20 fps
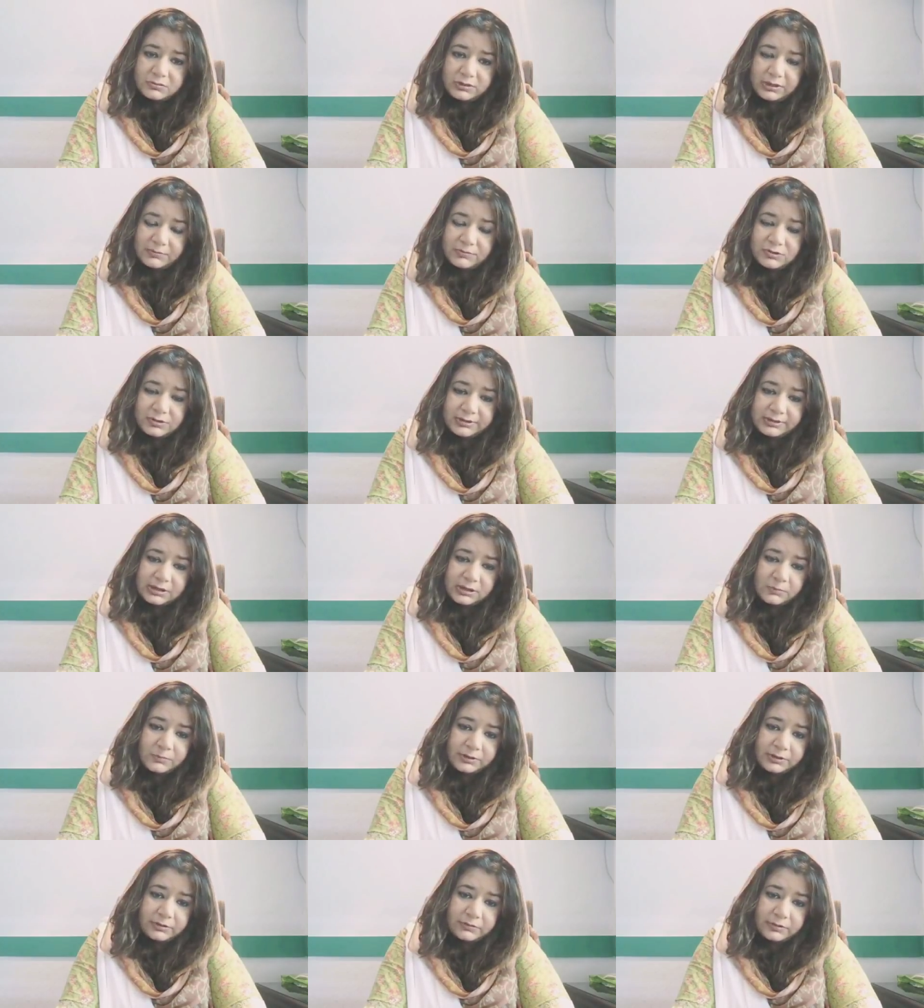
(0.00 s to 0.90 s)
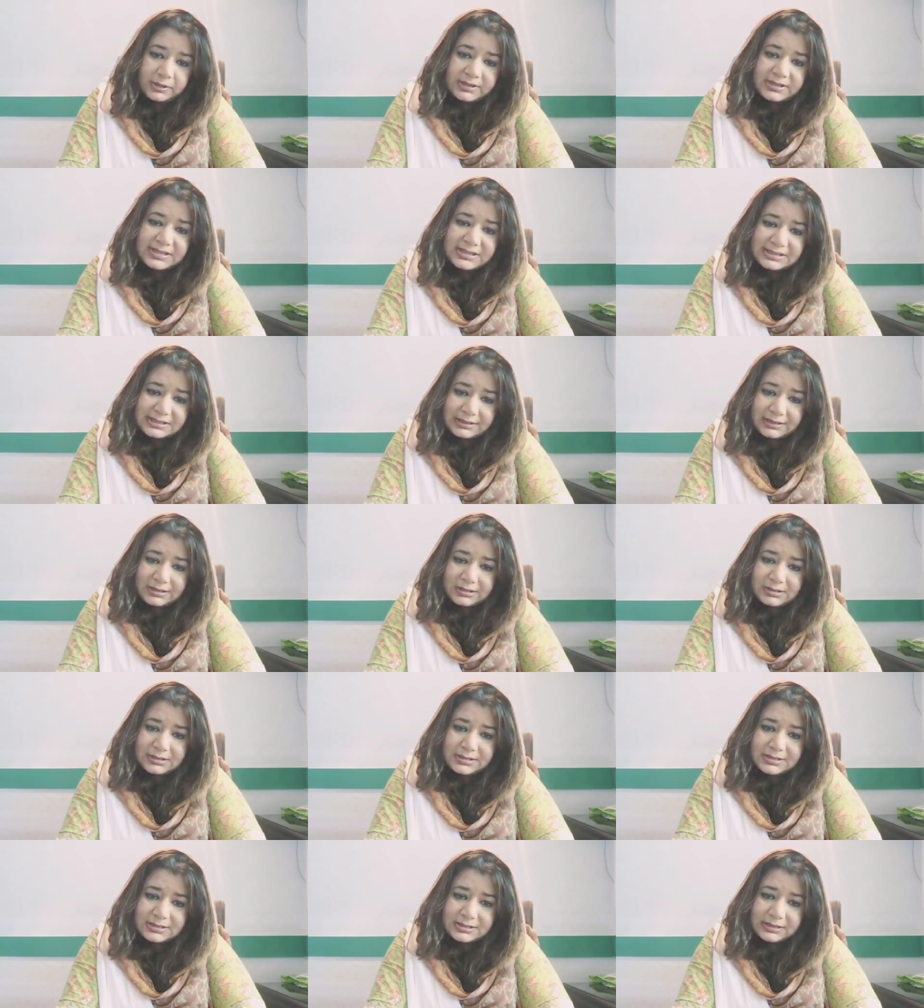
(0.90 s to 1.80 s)
I'm talking about the
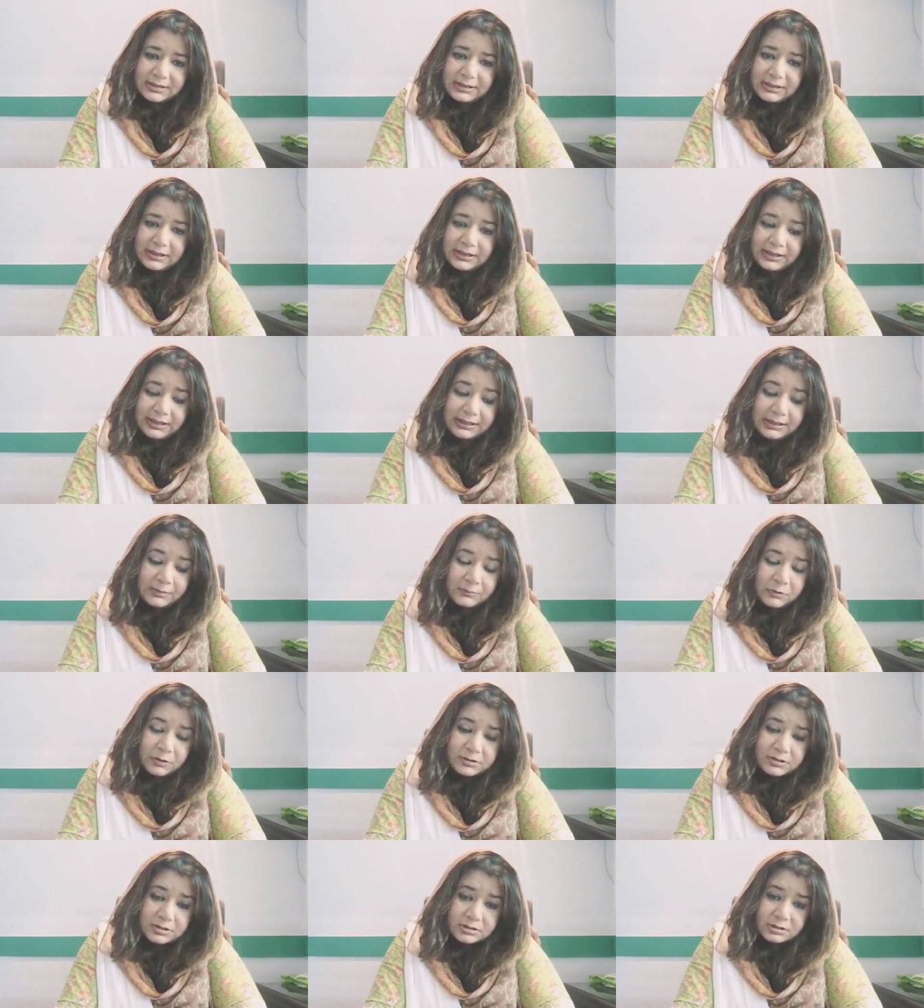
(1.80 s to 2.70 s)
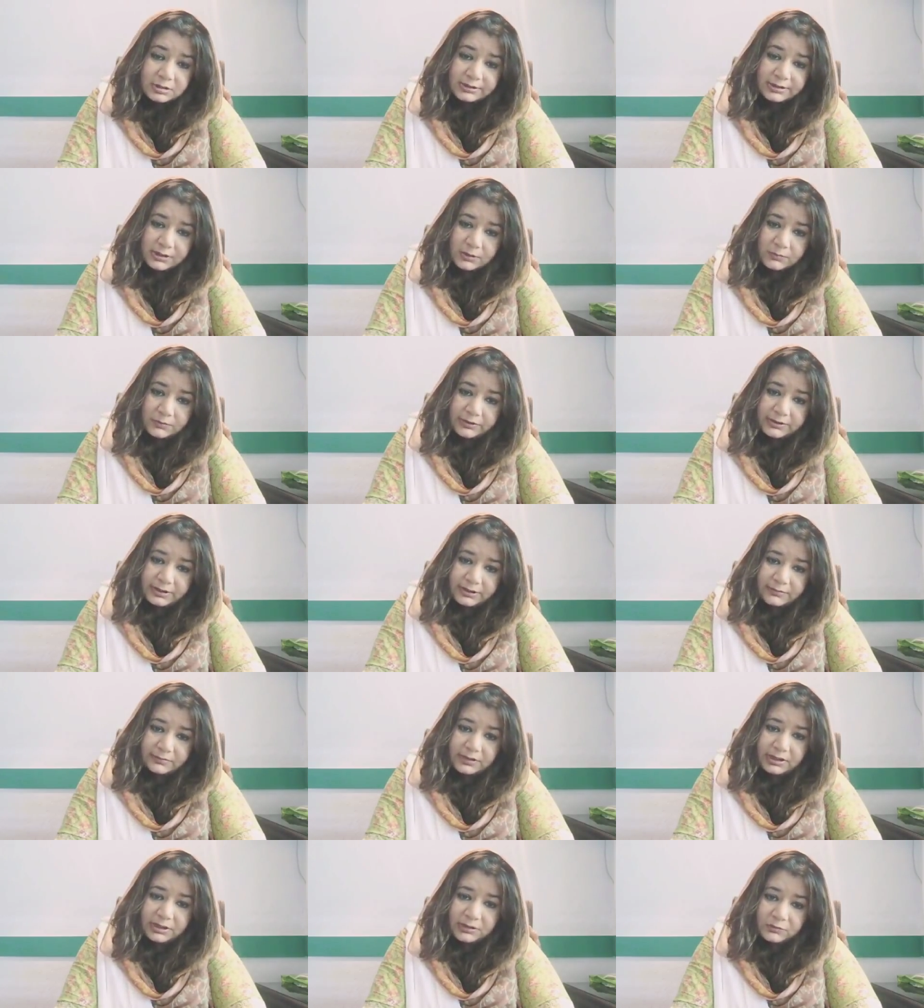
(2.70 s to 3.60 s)
Rothschilds, and I'm also talking about the
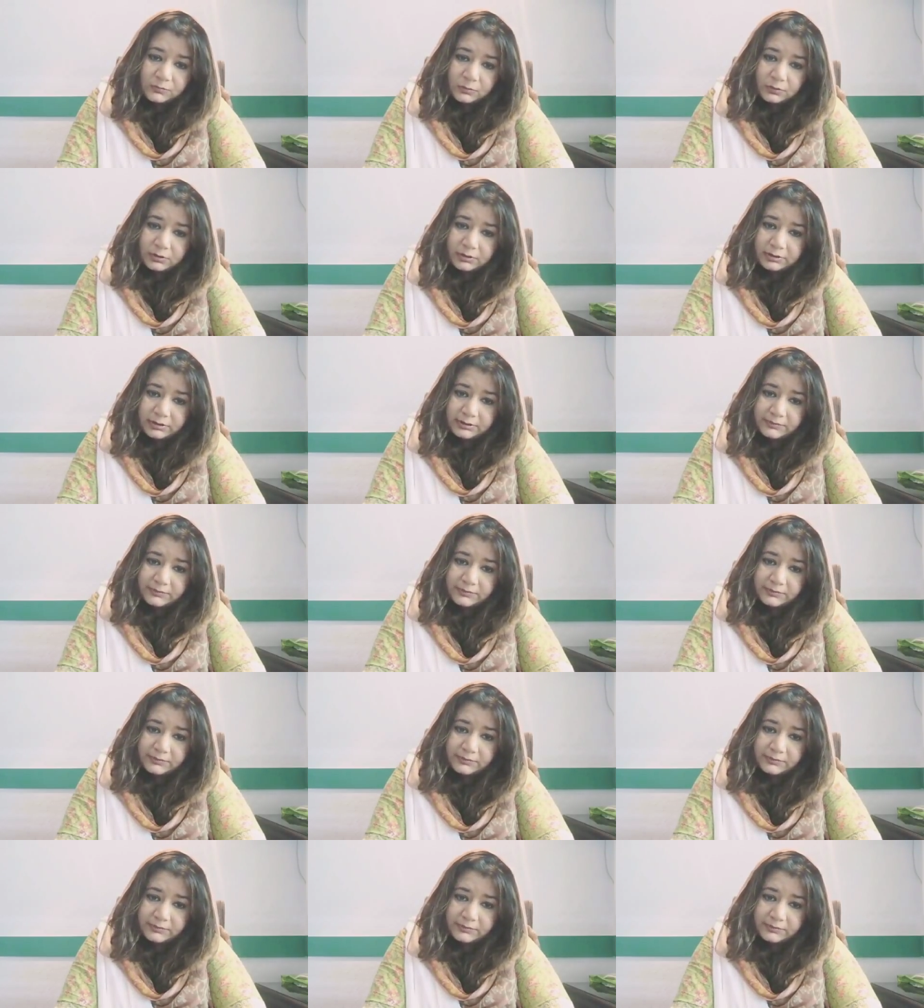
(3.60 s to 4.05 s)
Iraq War.